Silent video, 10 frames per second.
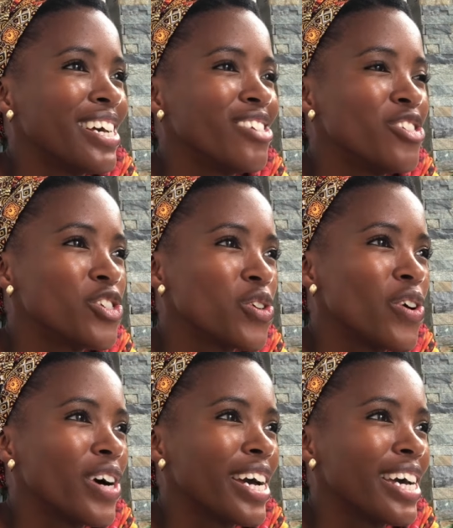
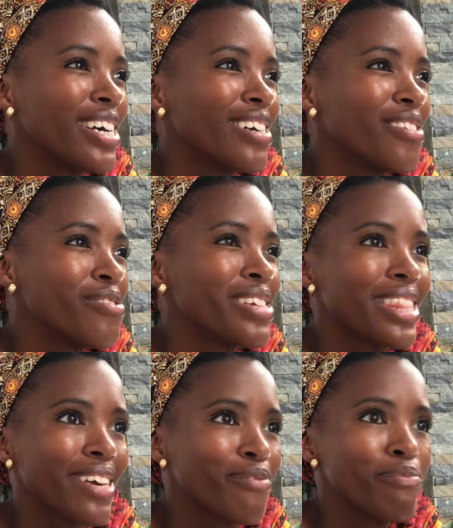enjoy with
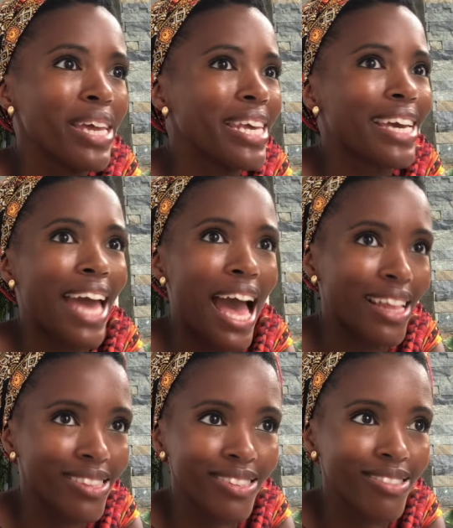the mini
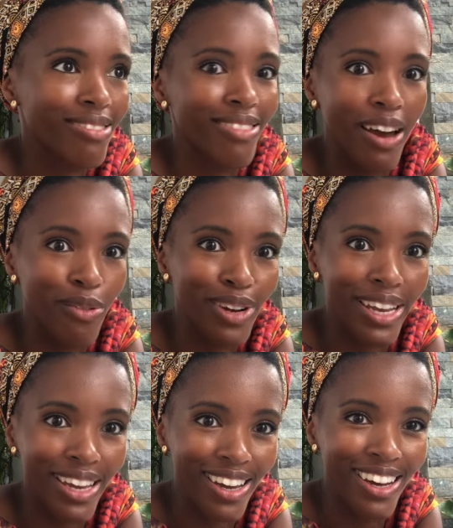cats that were
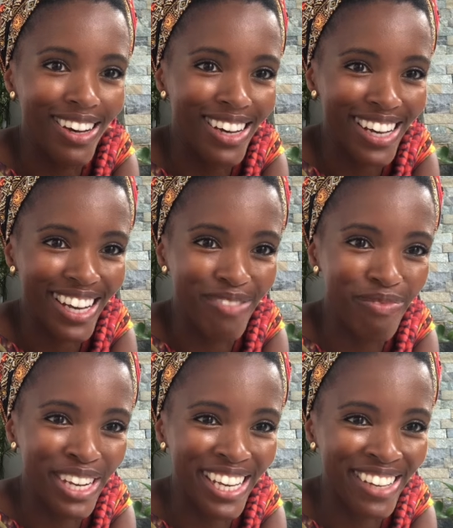here
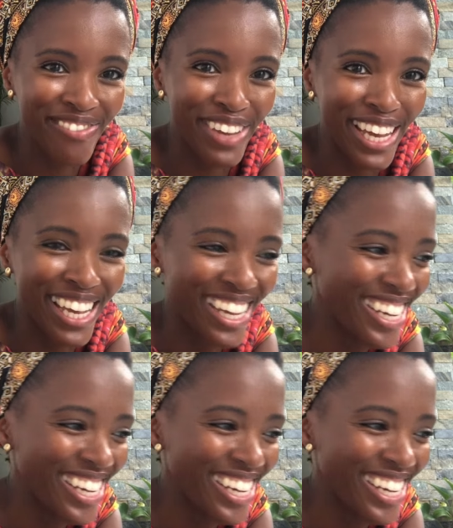accompanying me.